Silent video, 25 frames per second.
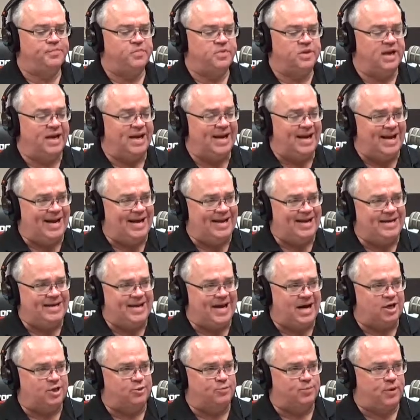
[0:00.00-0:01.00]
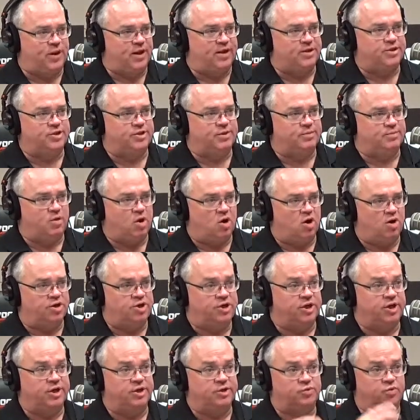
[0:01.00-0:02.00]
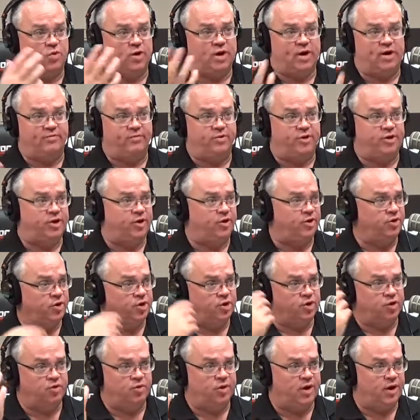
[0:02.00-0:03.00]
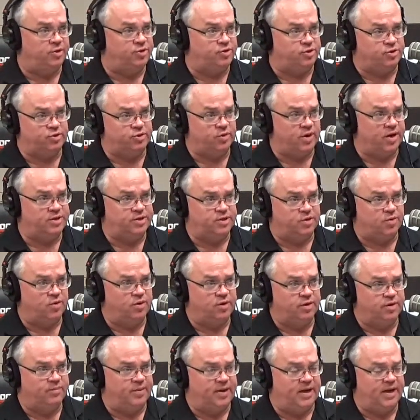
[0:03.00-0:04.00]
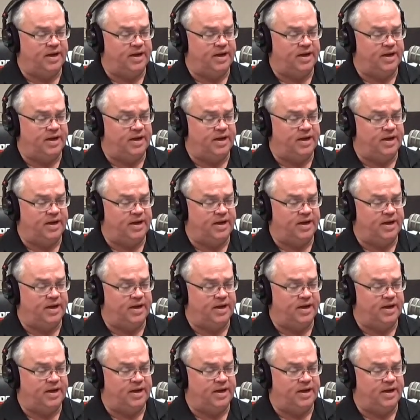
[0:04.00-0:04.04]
The index plus the margin is whatever your new interest rate's going to be.